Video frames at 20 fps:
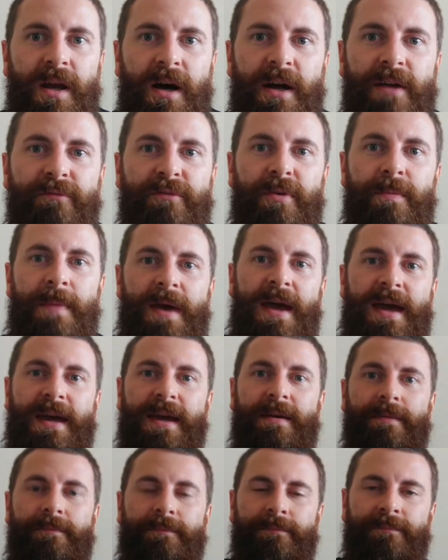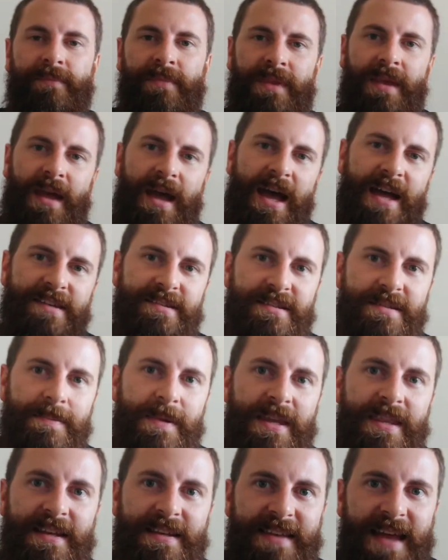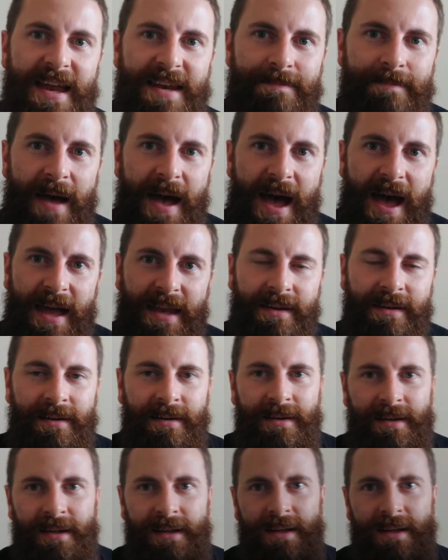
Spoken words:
9 for me has to be the Dead Man.